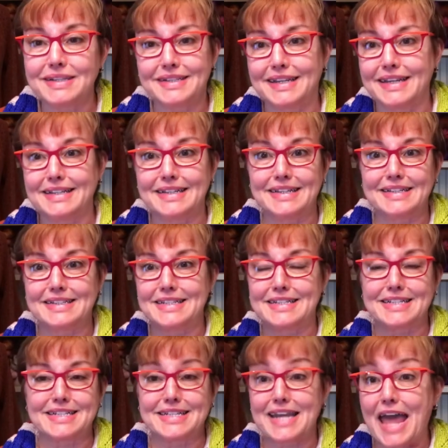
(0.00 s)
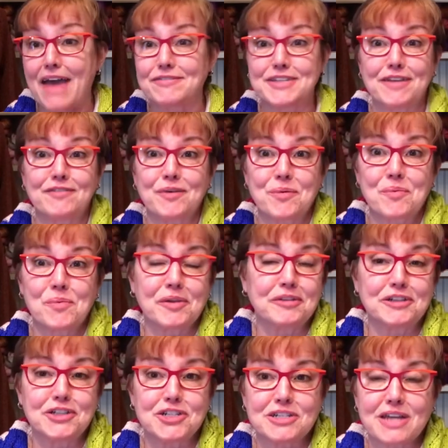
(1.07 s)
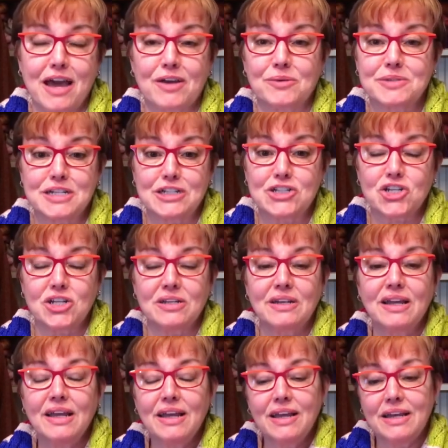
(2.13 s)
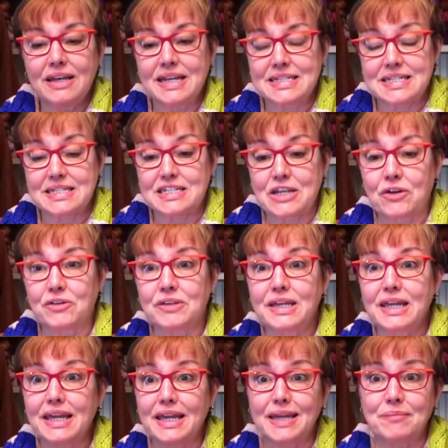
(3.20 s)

It doesn't have to have a religious connotation necessarily.